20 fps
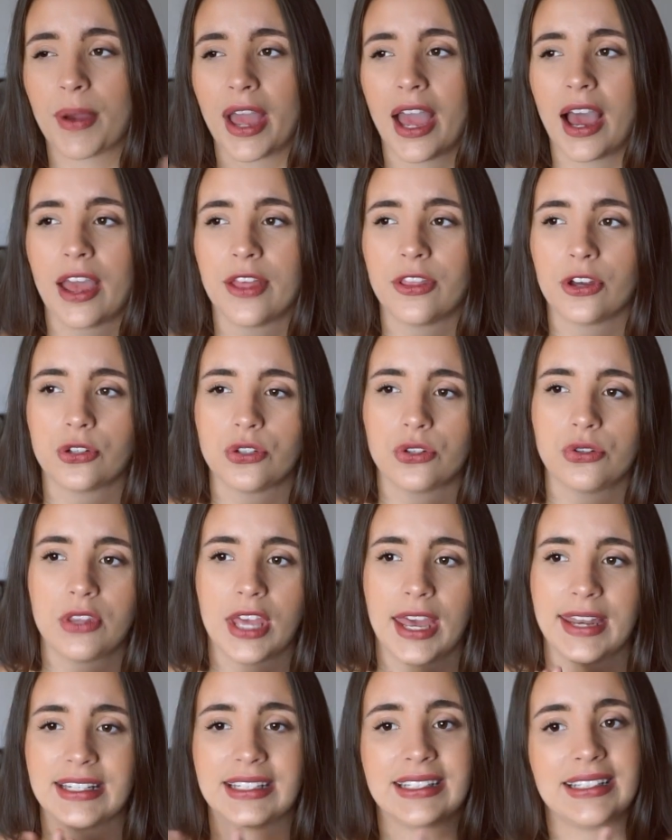I either do
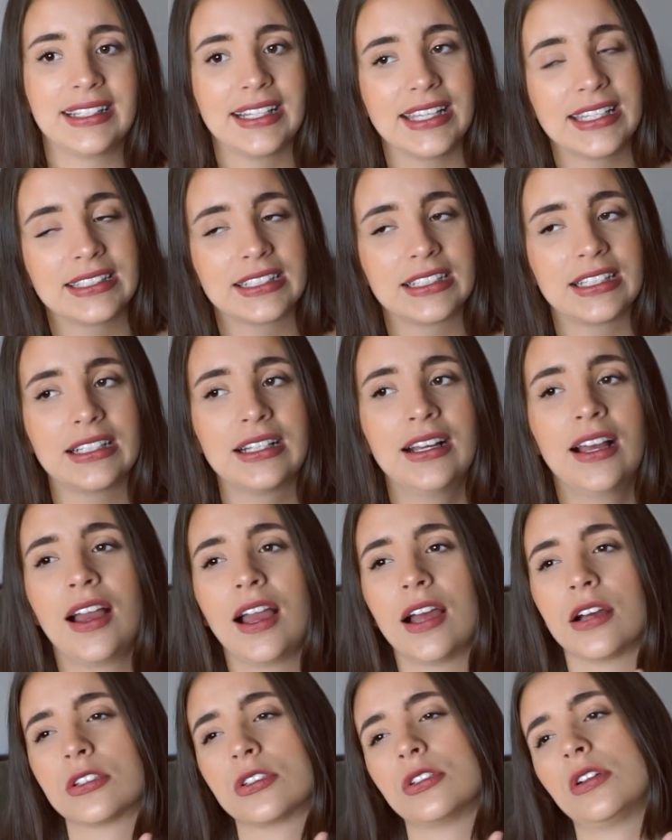that in Lidl, I
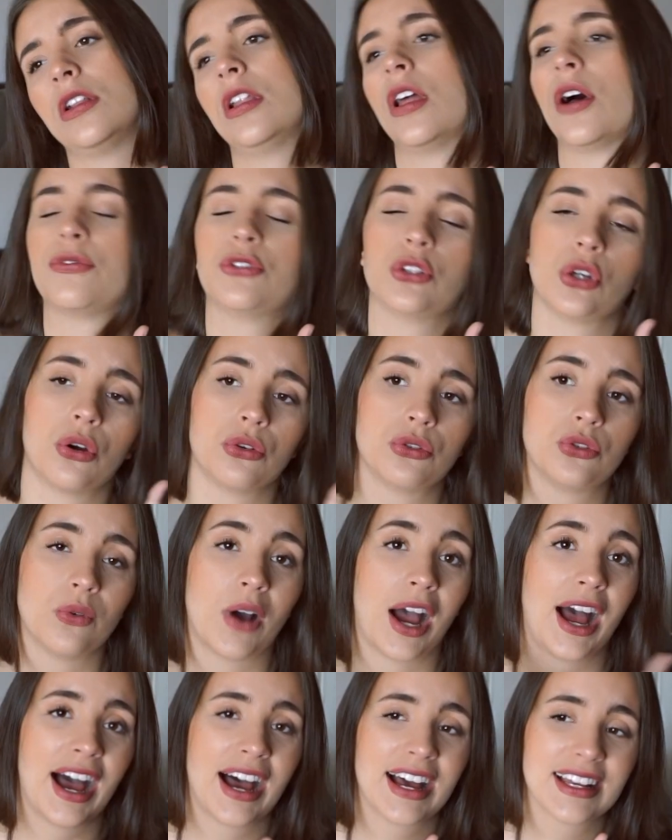also love to go to
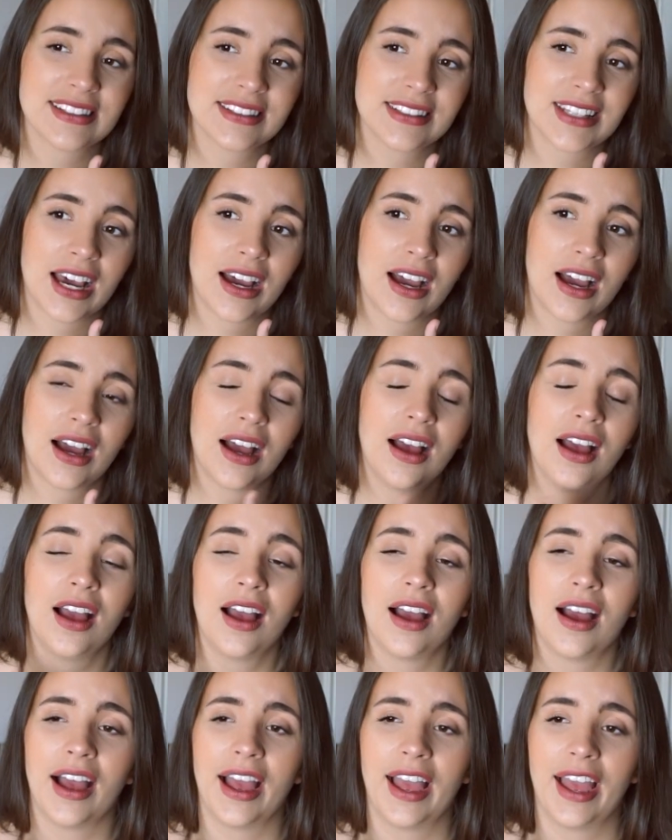Asda,
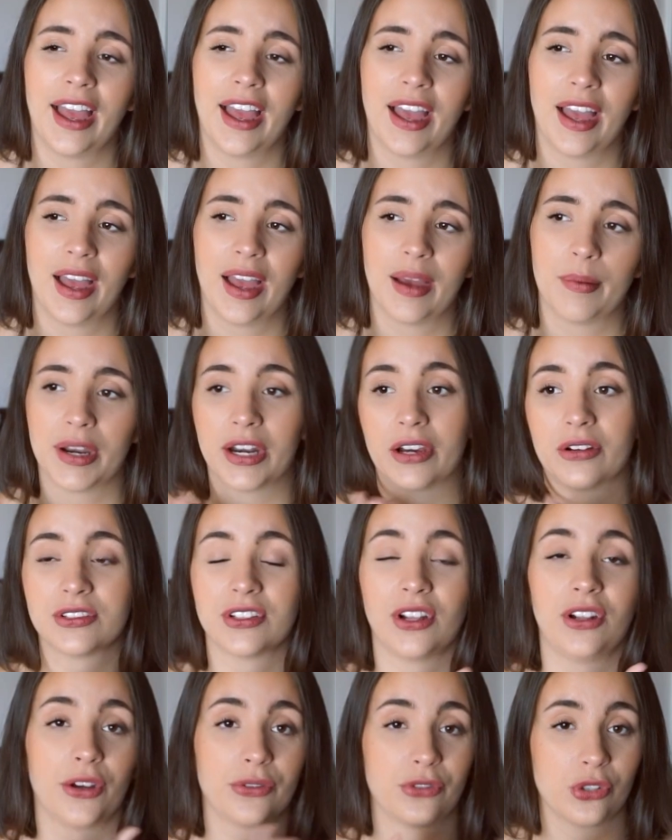and I
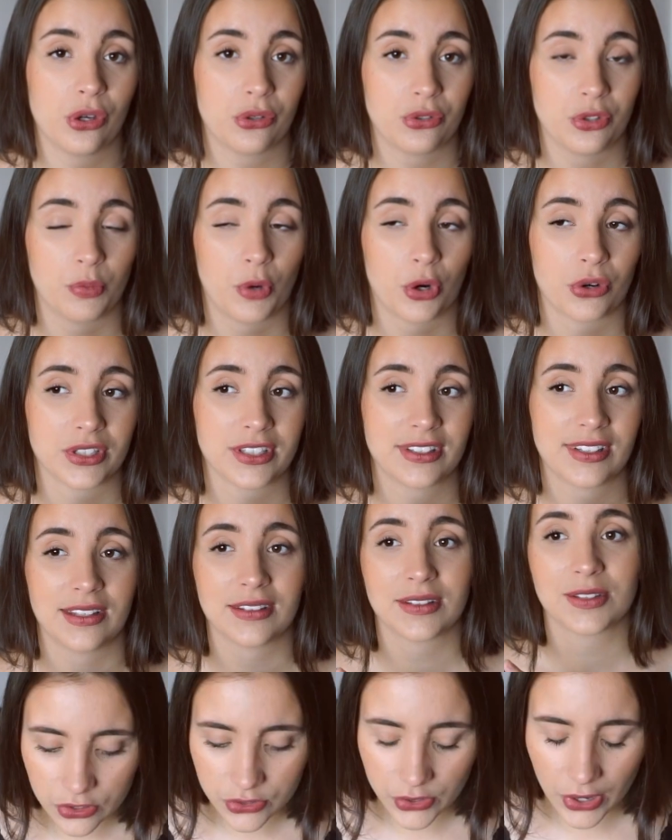also love to go to
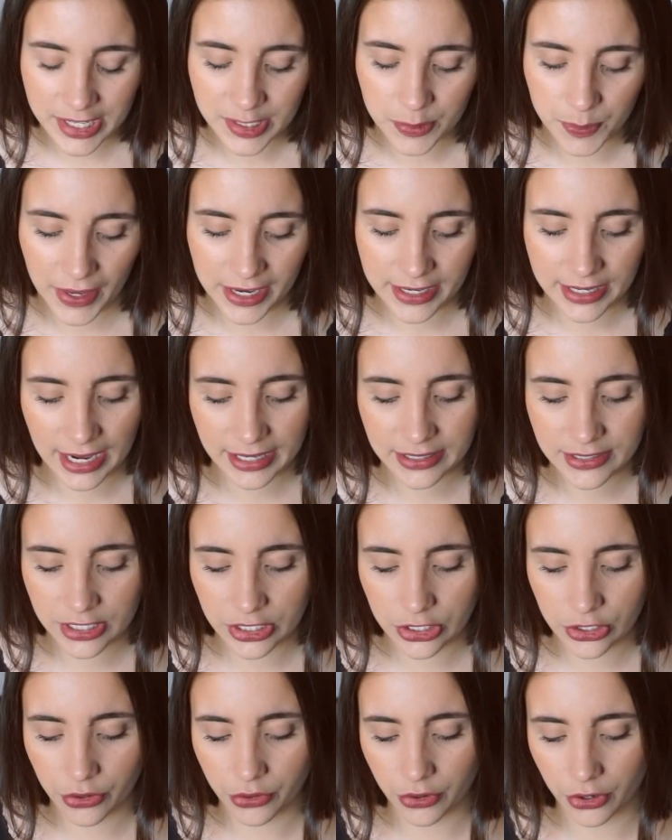Morrison's. So I spent
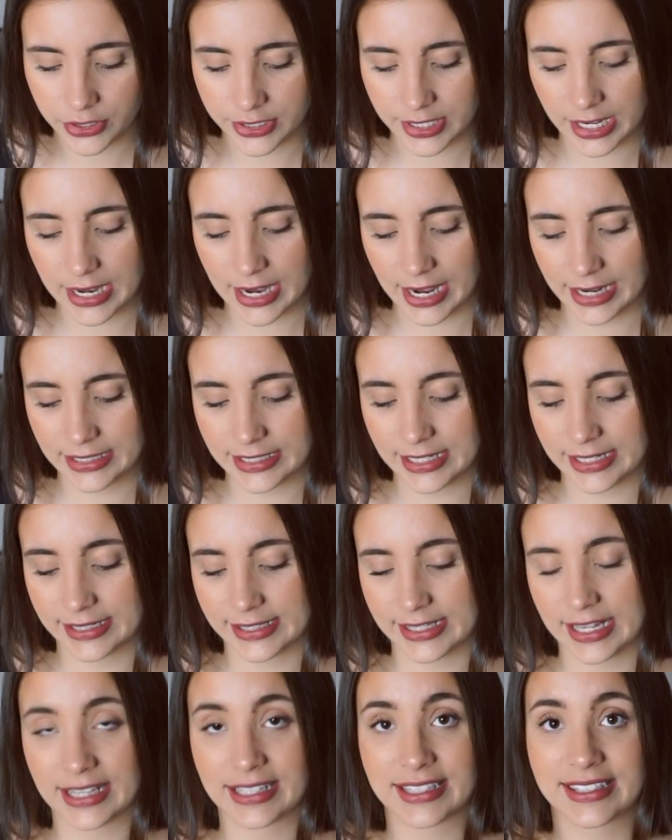19 euros and
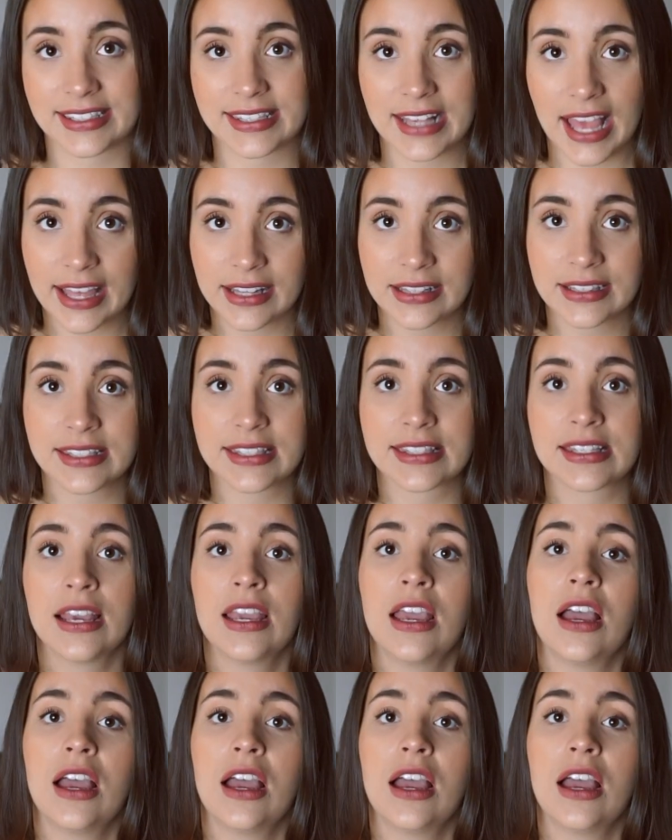96 cents